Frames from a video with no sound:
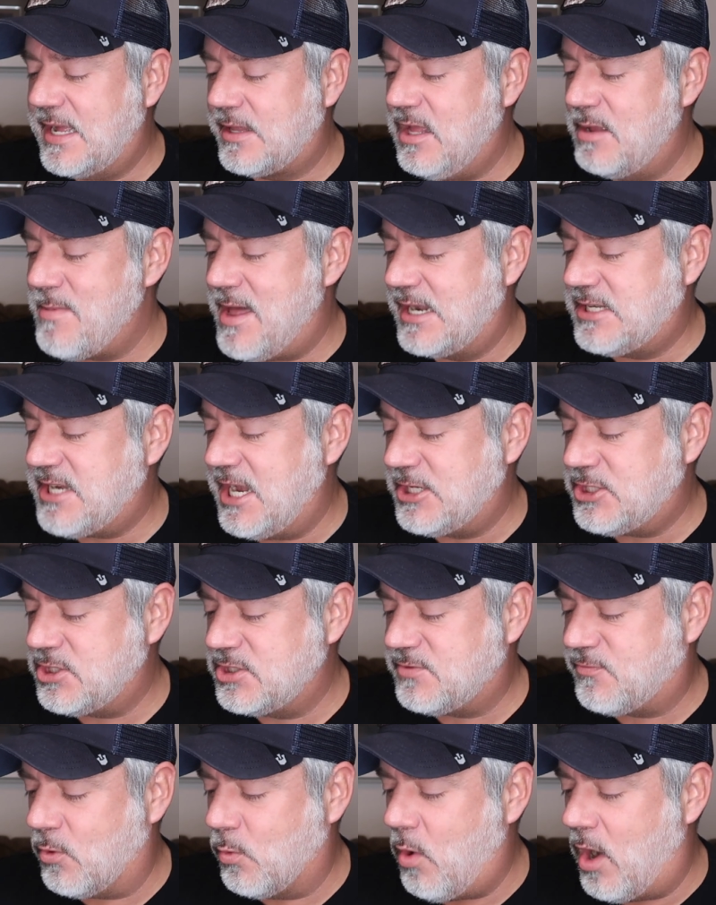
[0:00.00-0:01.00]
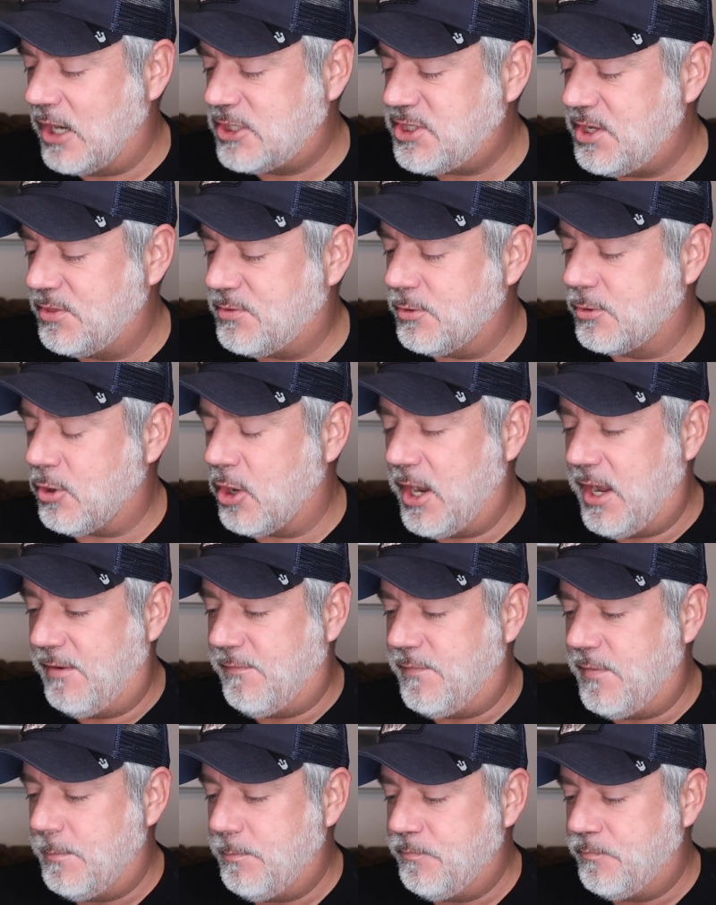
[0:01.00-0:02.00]
Daily Meditations for Watching Through
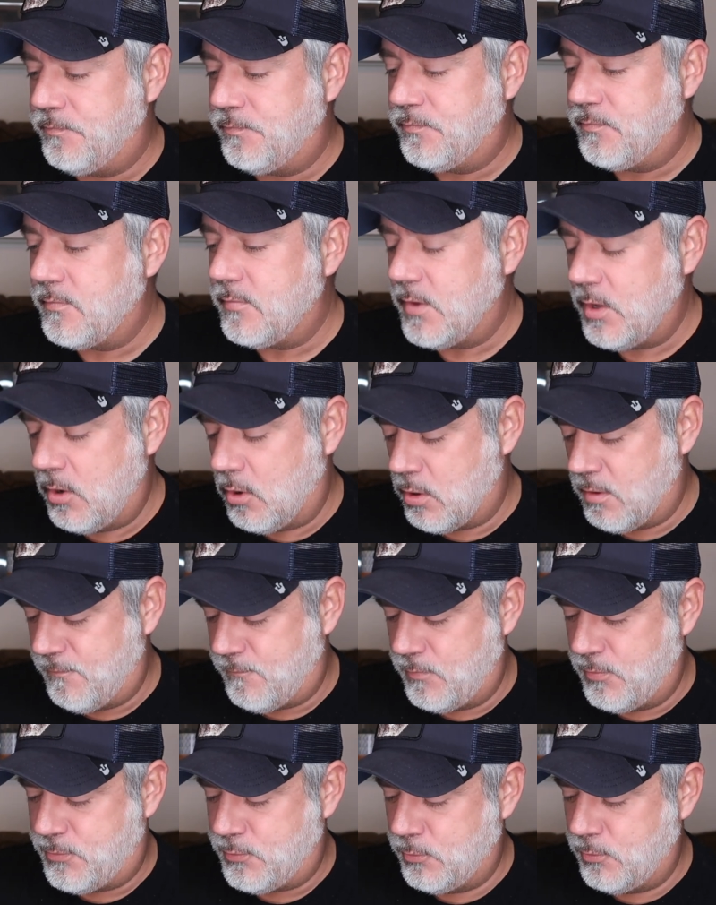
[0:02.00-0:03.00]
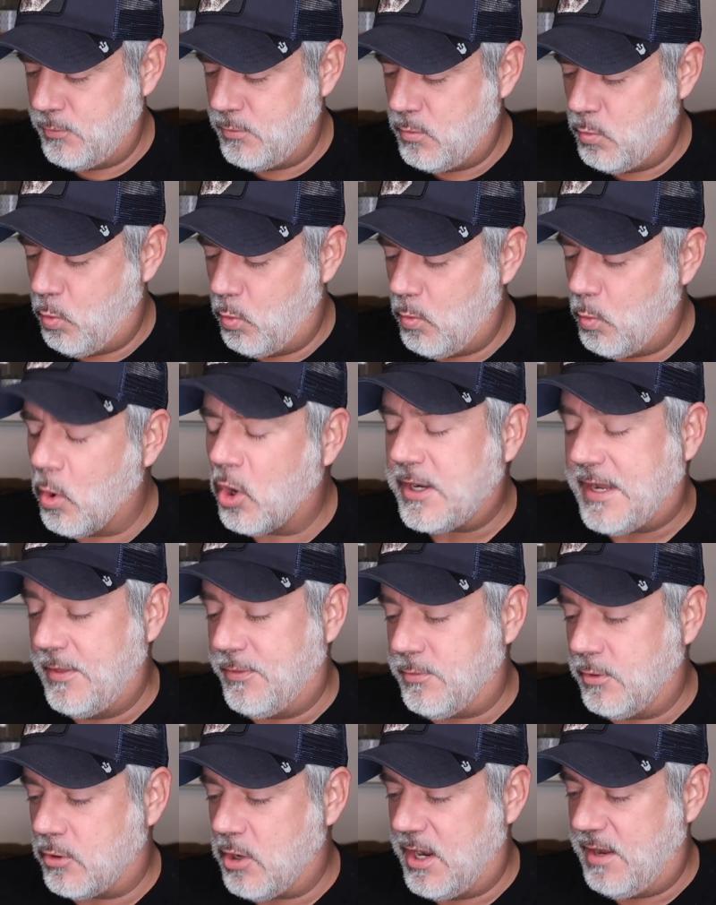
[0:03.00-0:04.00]
Grief. Or through
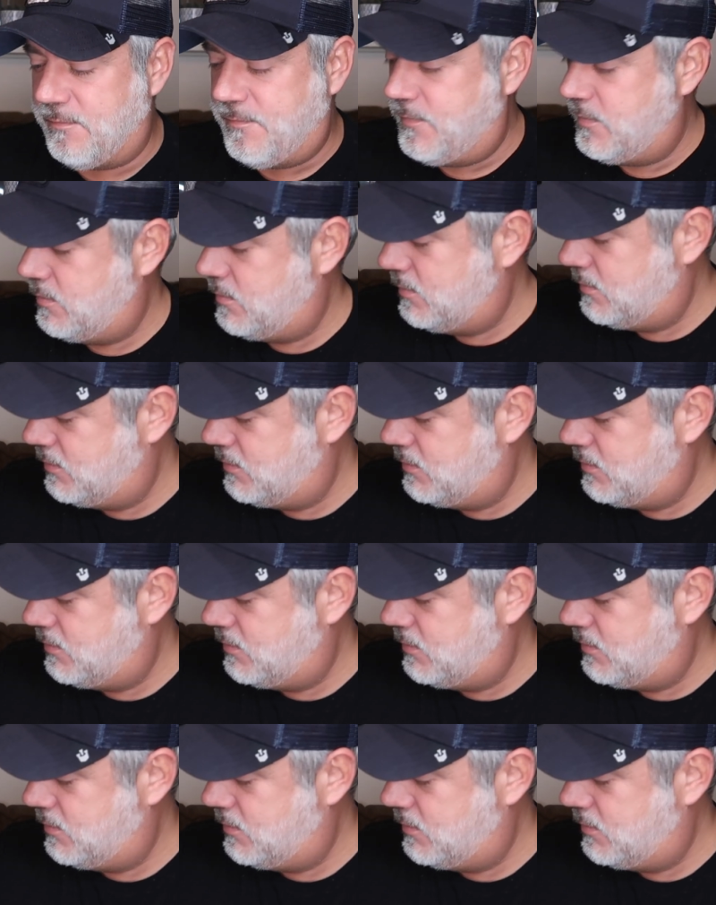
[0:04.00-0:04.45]
working through grief.